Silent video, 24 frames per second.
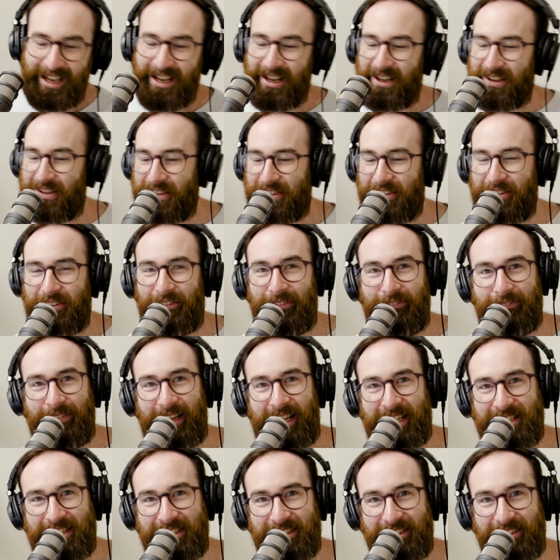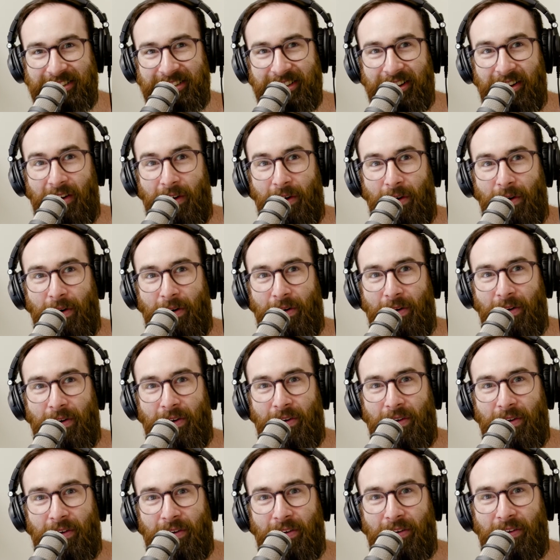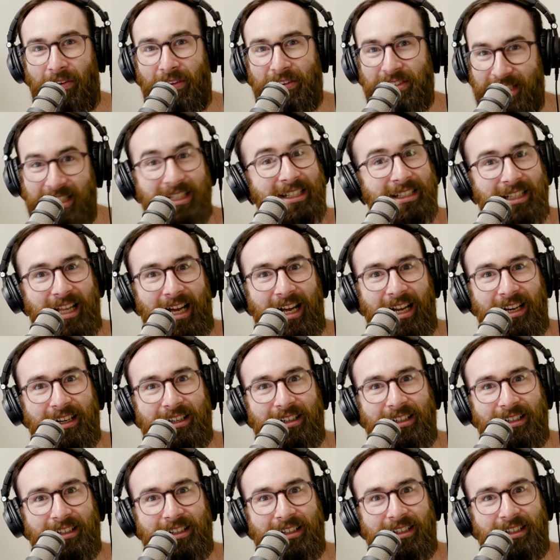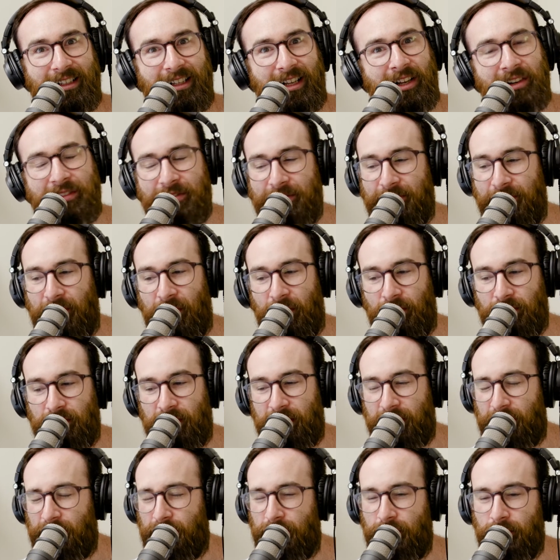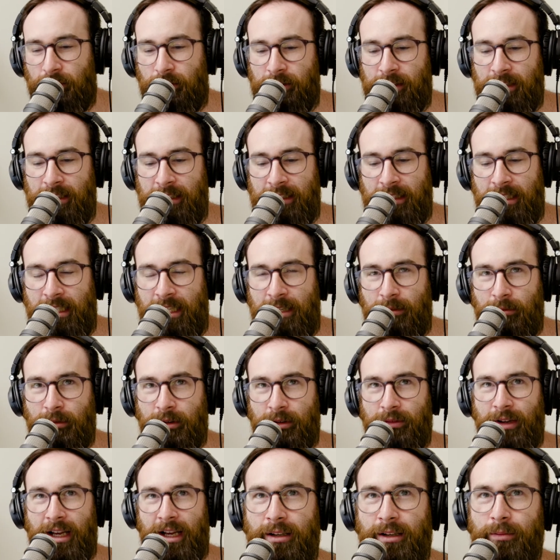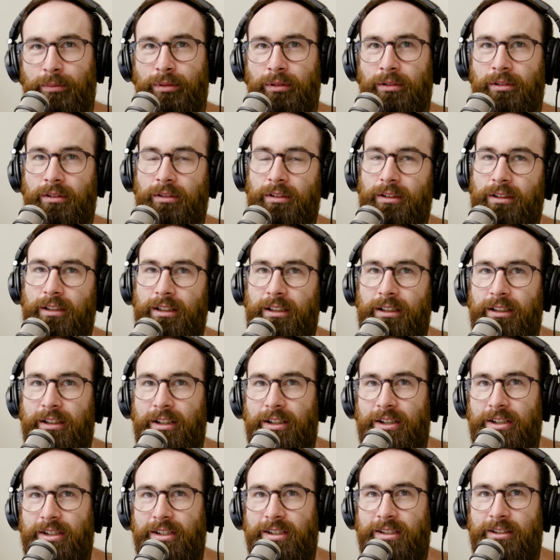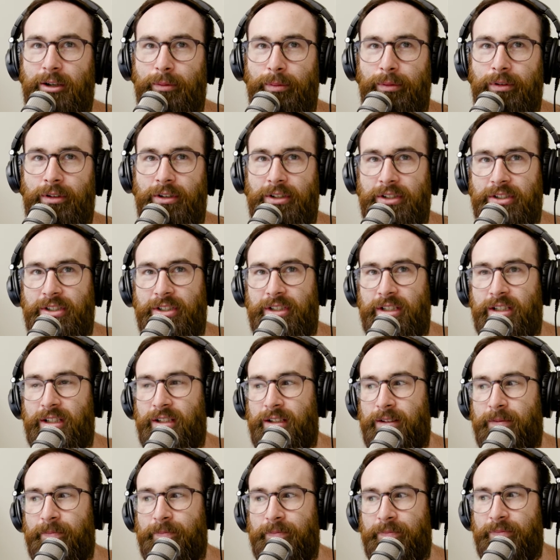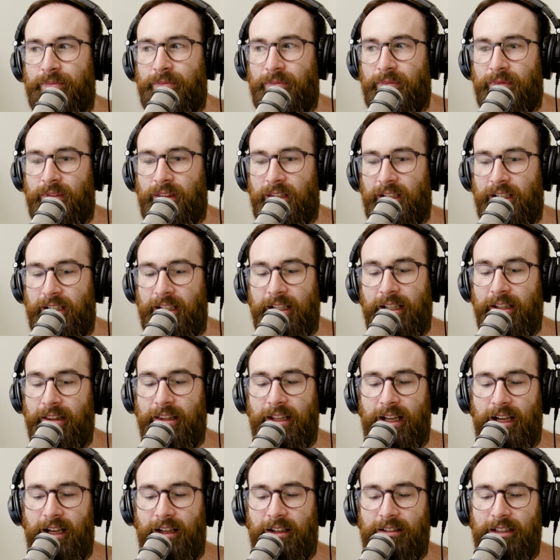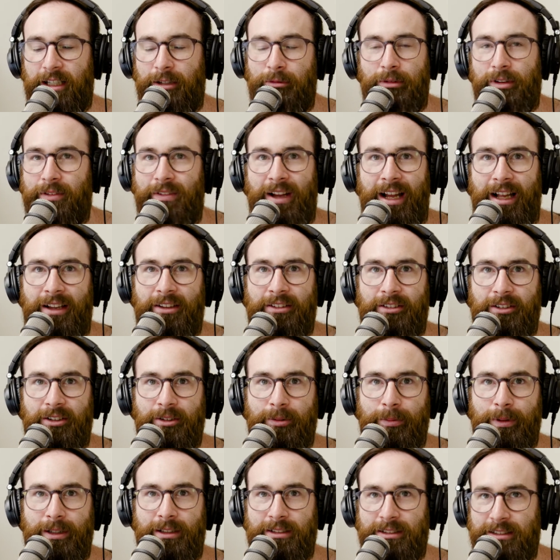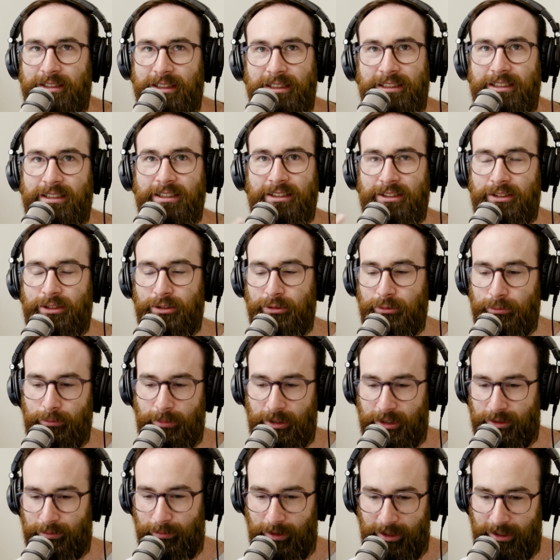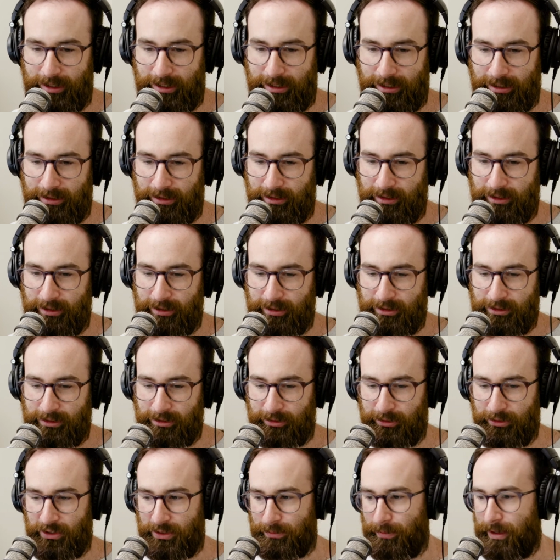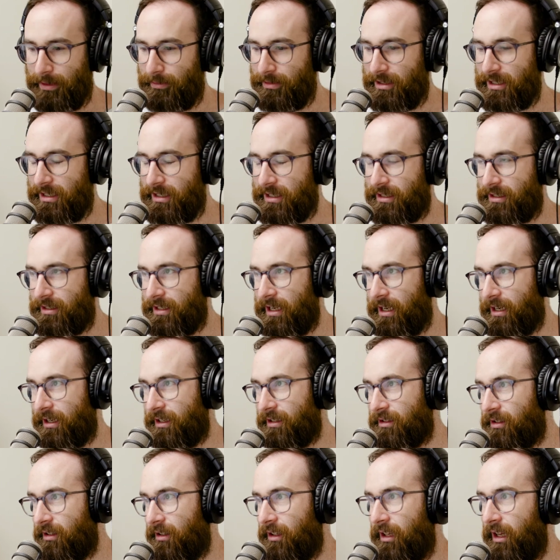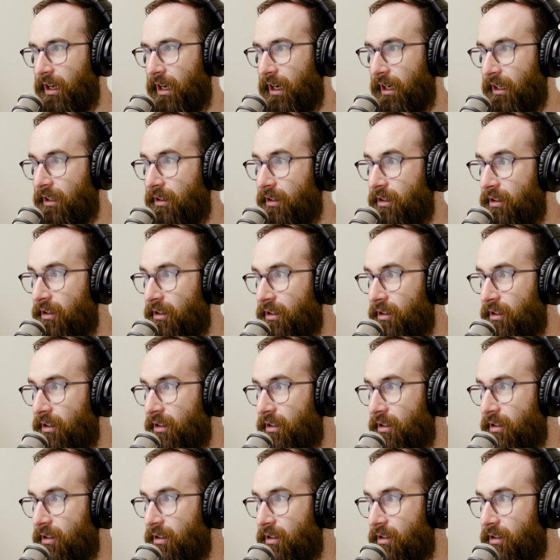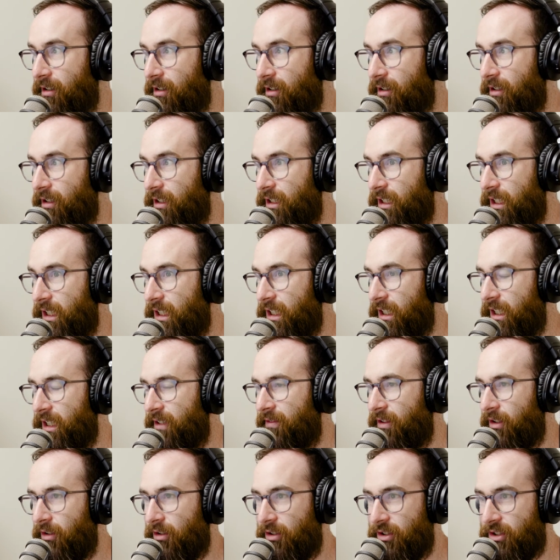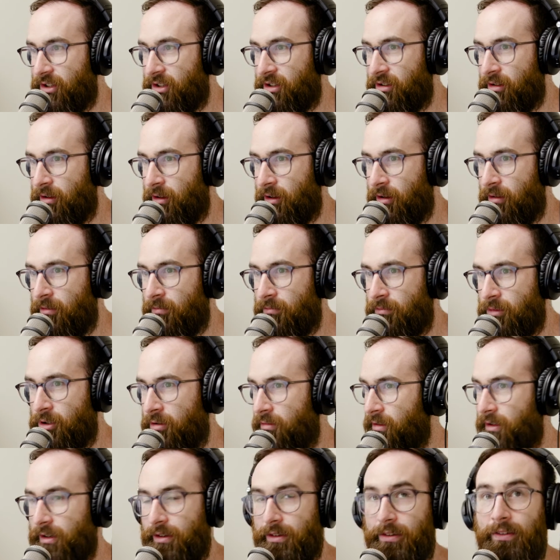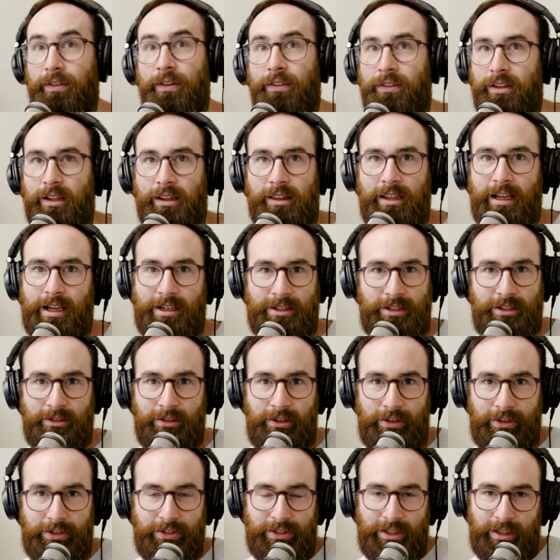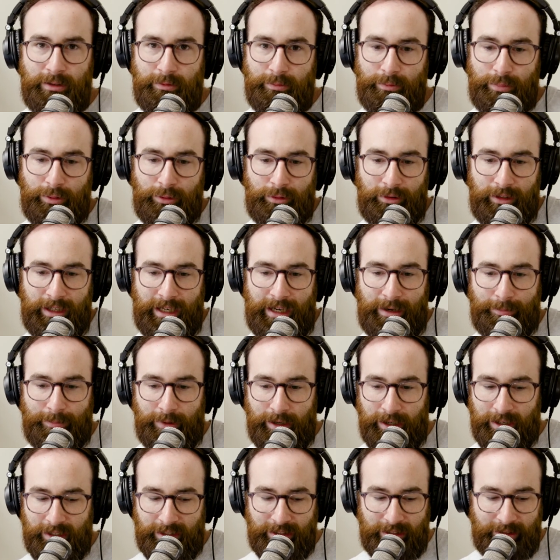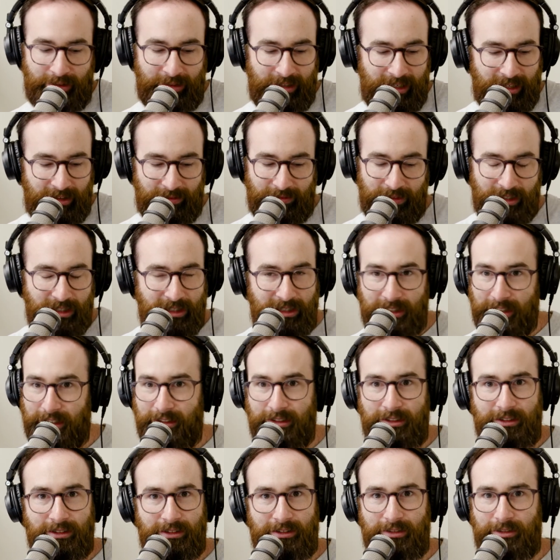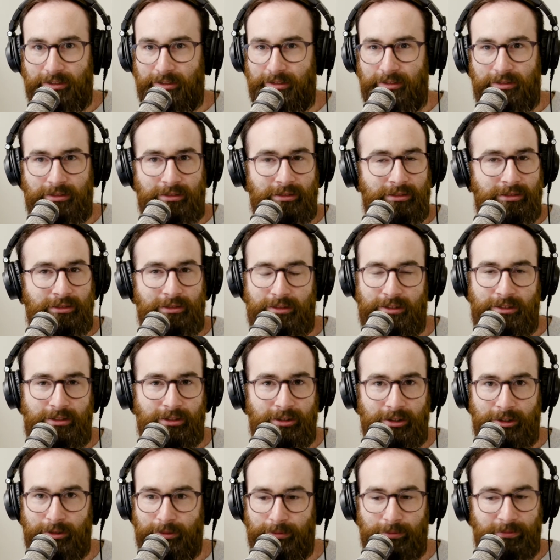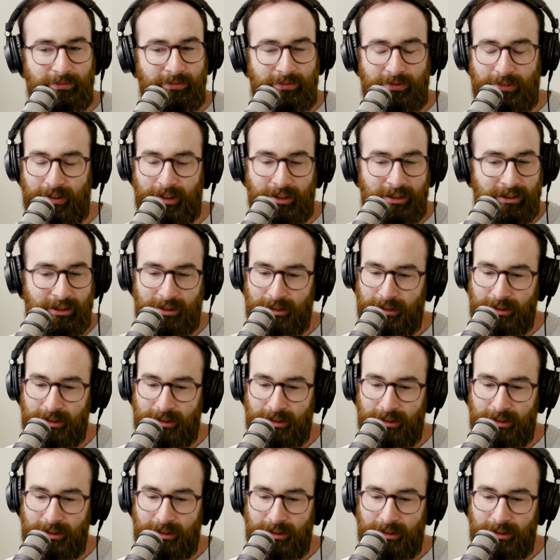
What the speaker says: Could you imagine seeing that? unfold? Like, surely he would have put a stop loss in there. He would have had to, because that's just too much money to lose. Maybe he set it to like, if he lost $250,000, he would pull out. But and if he didn't, oh god, fuck,